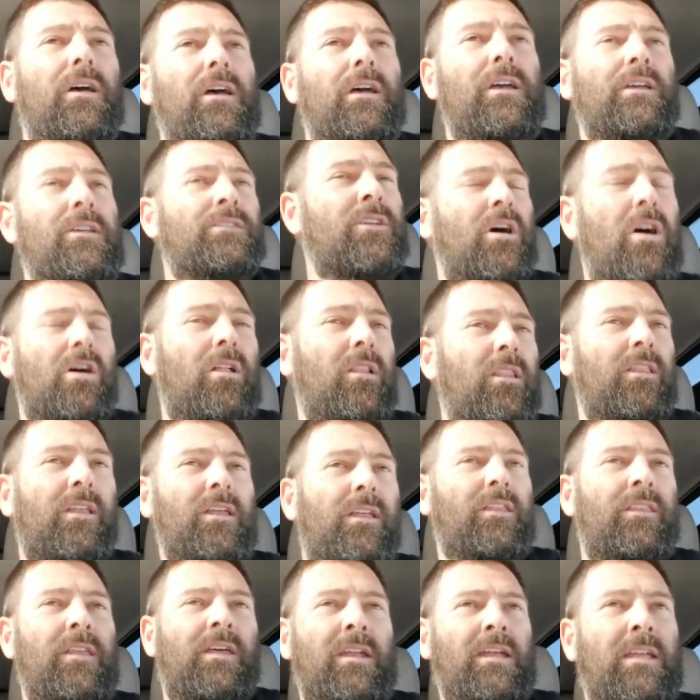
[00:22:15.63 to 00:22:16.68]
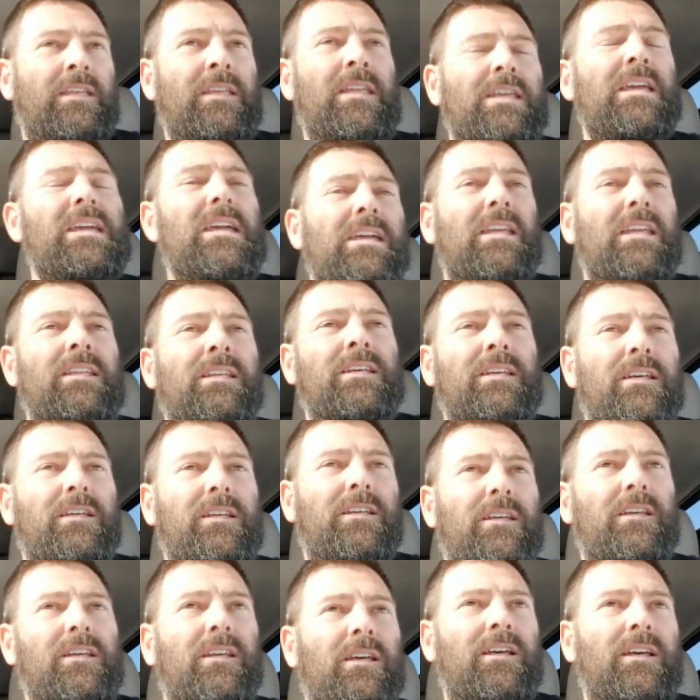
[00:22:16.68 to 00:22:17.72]
is all that I need
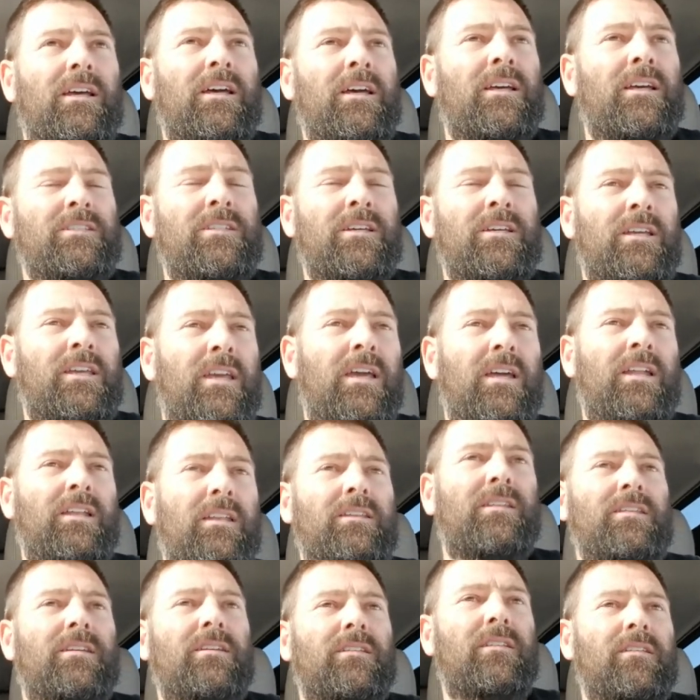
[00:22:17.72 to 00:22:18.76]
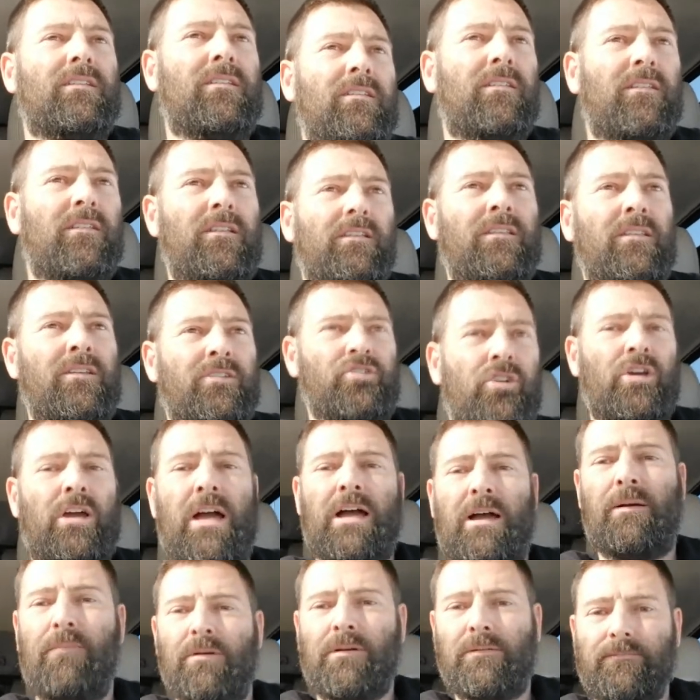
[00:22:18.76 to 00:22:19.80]
to get the
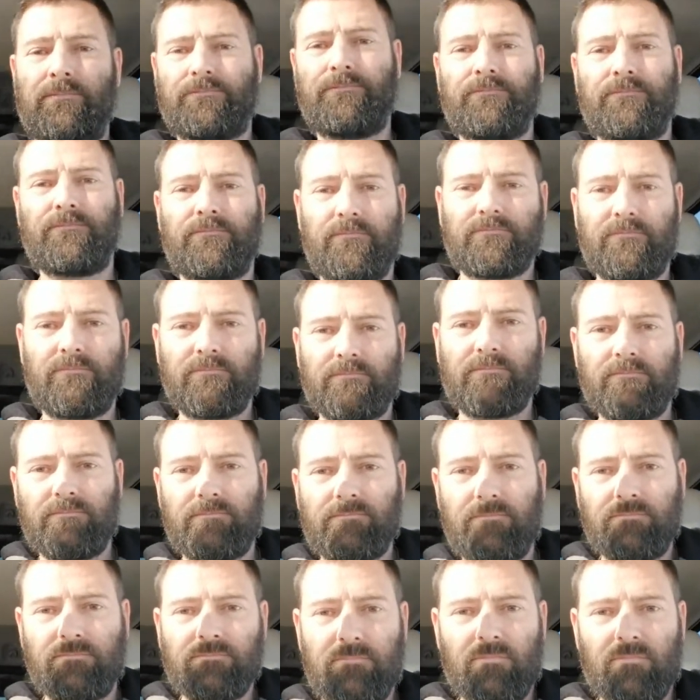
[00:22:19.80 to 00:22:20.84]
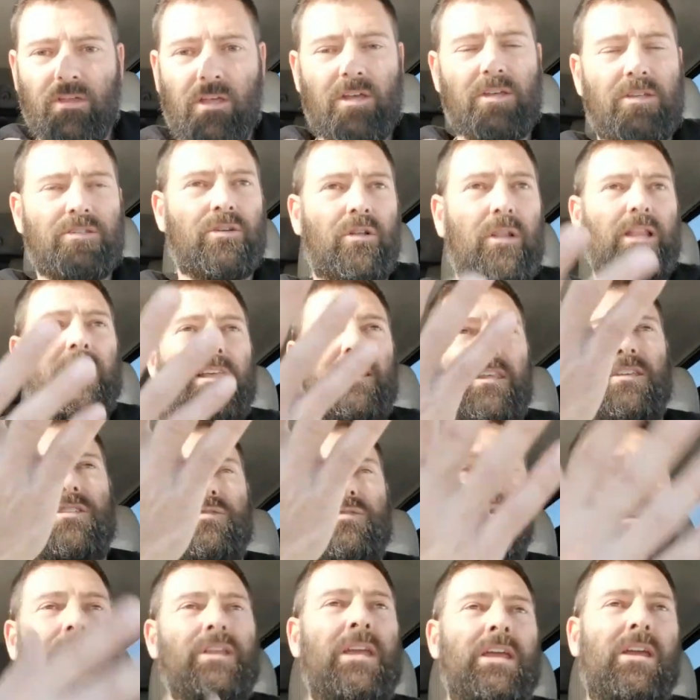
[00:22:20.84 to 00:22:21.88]
job. So like this
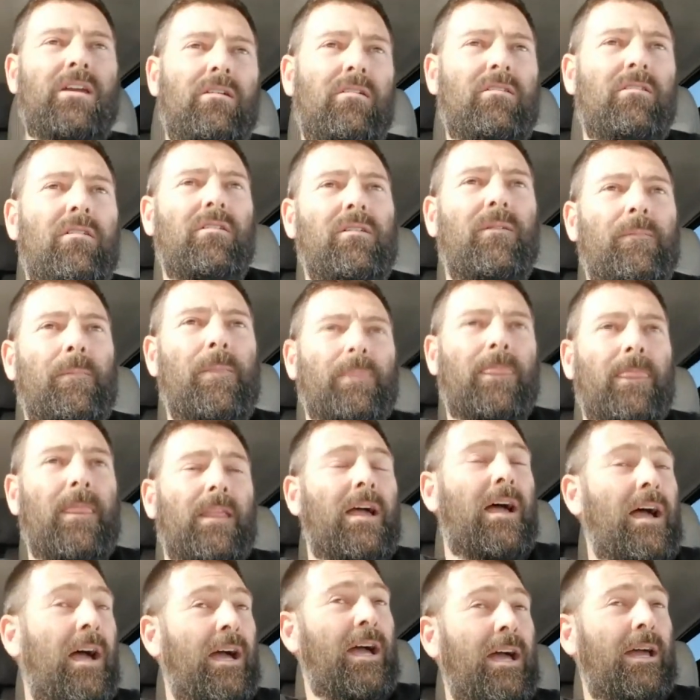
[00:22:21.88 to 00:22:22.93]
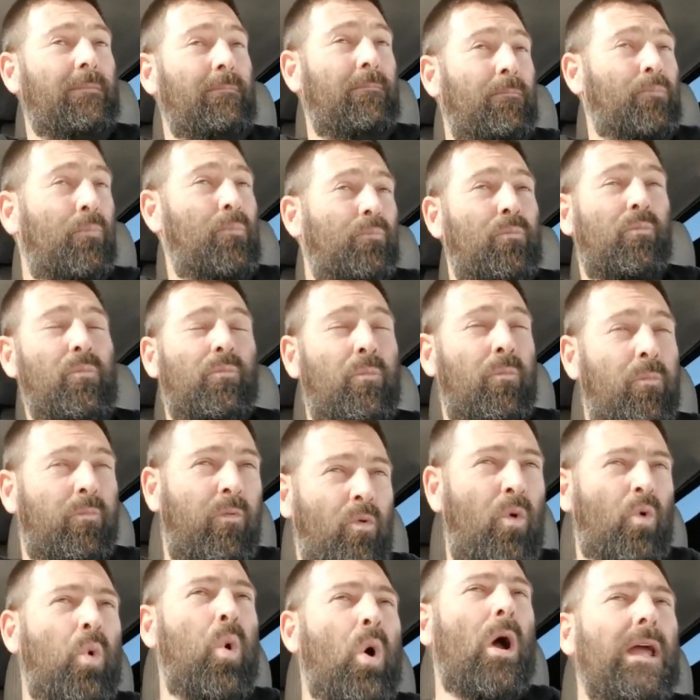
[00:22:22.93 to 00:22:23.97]
one here, I'm
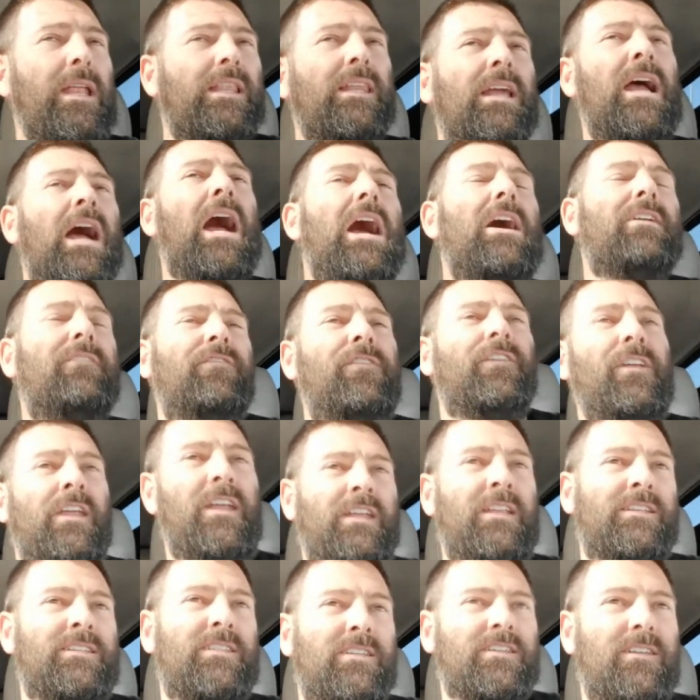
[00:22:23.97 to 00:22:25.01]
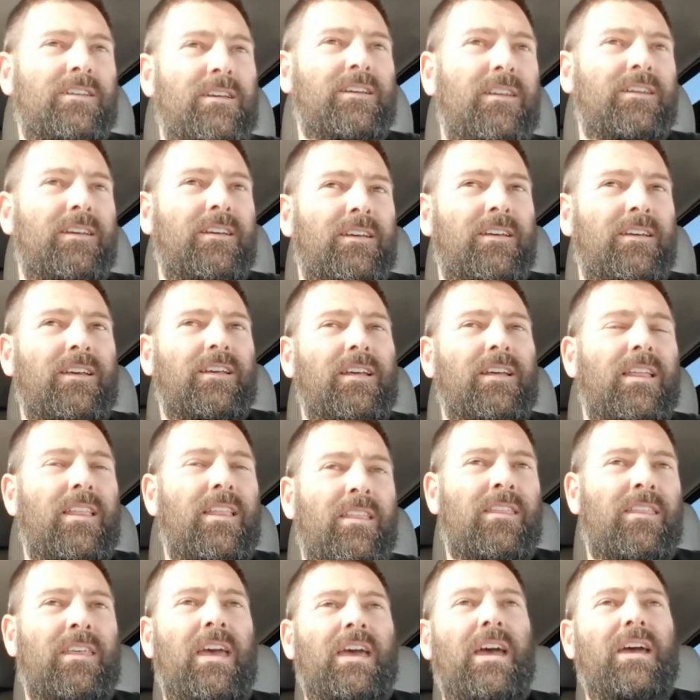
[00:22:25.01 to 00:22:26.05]
quite confident
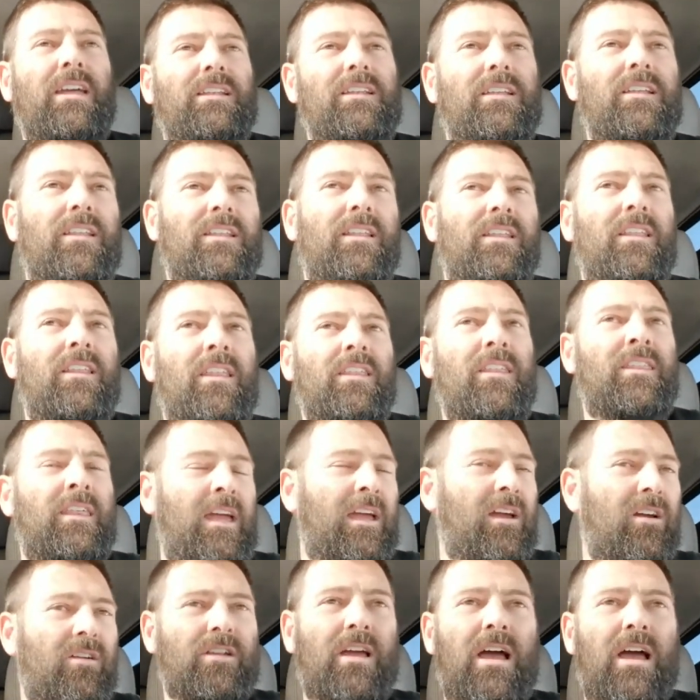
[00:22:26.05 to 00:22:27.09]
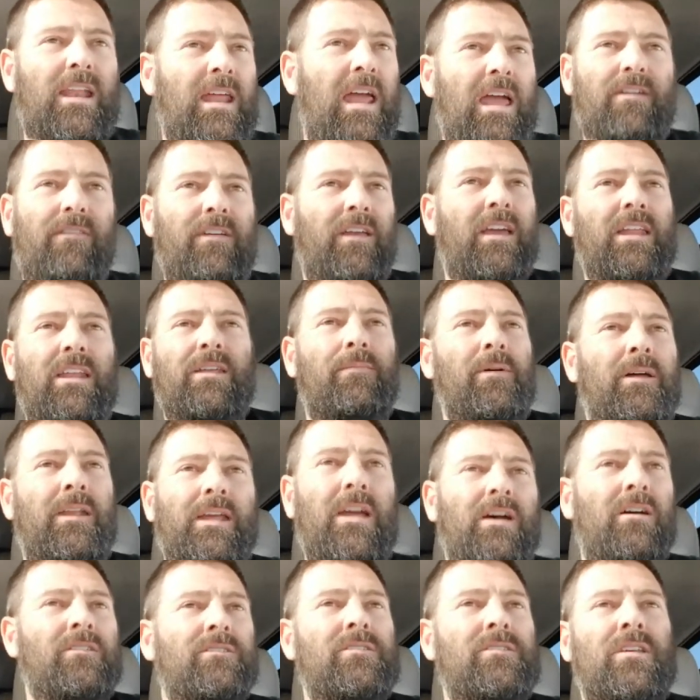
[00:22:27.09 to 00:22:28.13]
that they are not
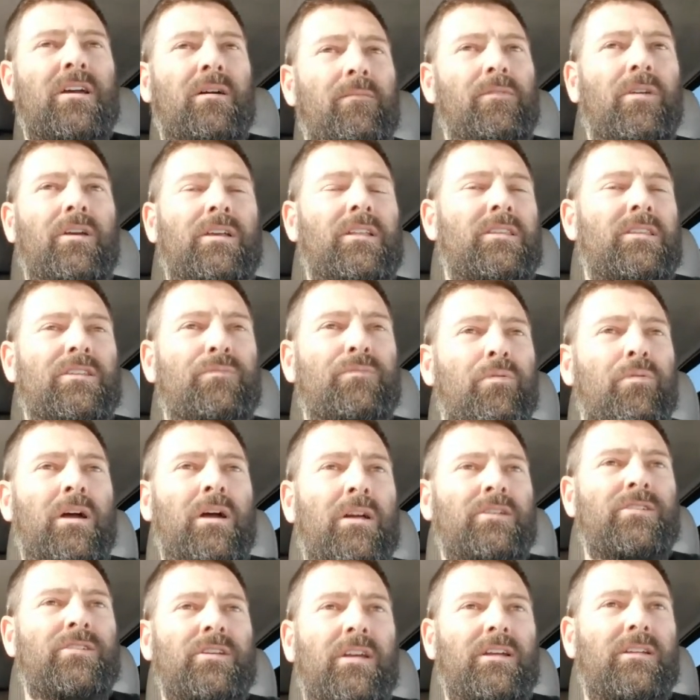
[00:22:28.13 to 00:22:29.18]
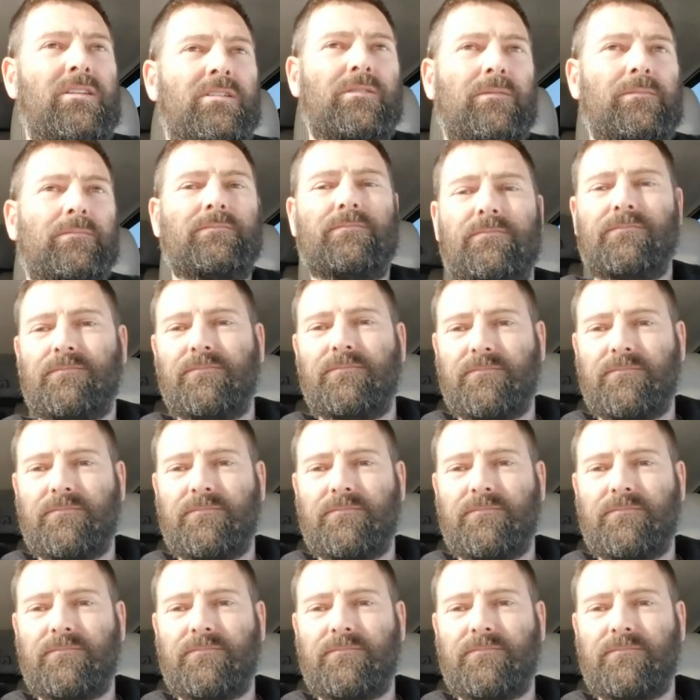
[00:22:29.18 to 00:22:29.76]
having anybody else come look at this project.